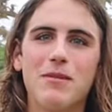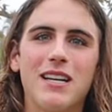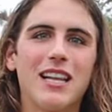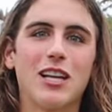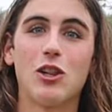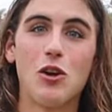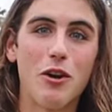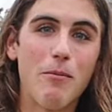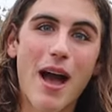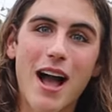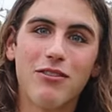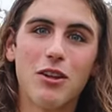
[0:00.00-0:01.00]
me to learn a
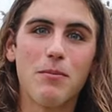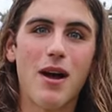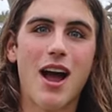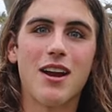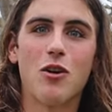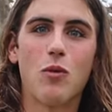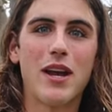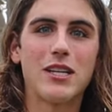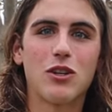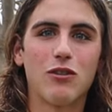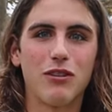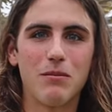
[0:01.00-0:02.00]
backflip behind our wake
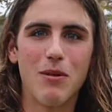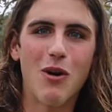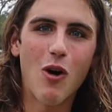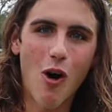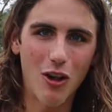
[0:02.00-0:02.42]
surfing boat.